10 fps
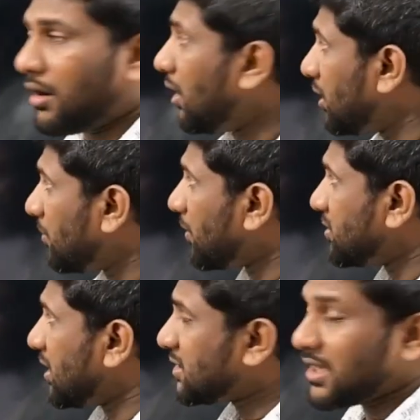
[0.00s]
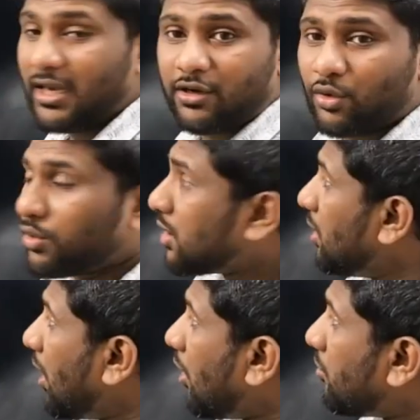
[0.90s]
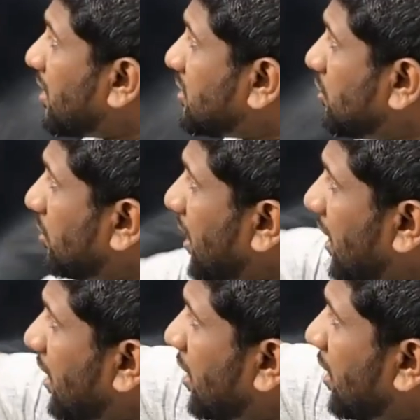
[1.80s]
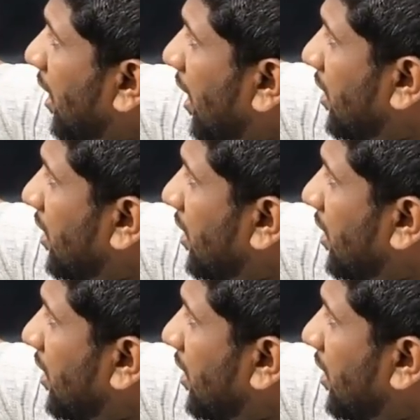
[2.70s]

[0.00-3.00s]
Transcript: all the projects in total, how much you need?